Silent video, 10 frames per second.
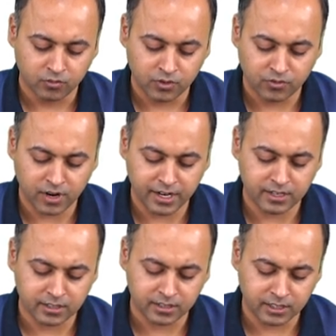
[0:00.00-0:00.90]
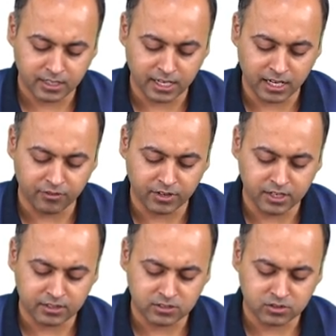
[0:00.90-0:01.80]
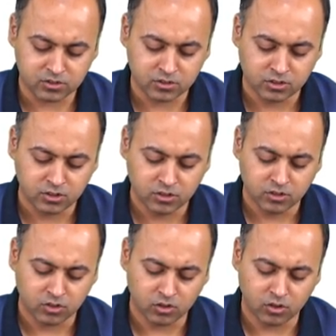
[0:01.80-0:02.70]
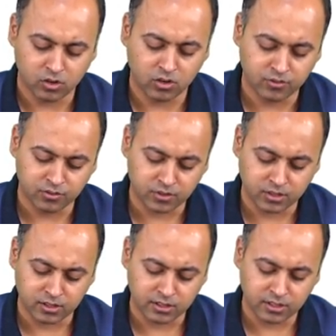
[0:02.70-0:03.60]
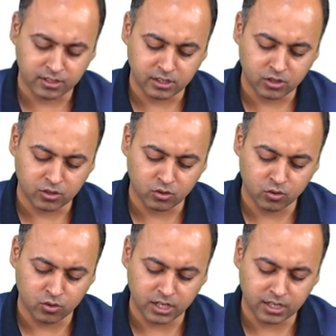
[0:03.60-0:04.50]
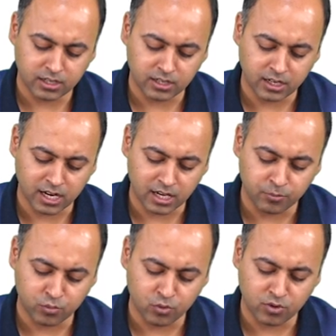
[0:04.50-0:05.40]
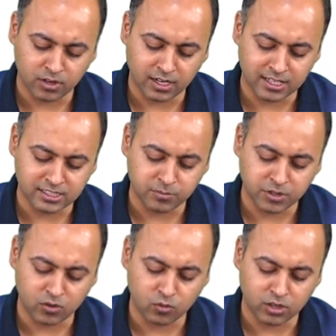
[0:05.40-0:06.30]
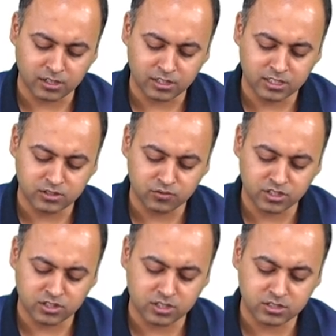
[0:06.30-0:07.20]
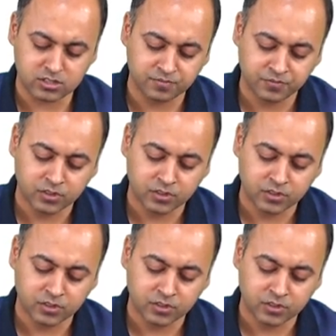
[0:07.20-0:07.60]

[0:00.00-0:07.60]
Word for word: We find the evidence of chronic hypoglycemia. What are these features?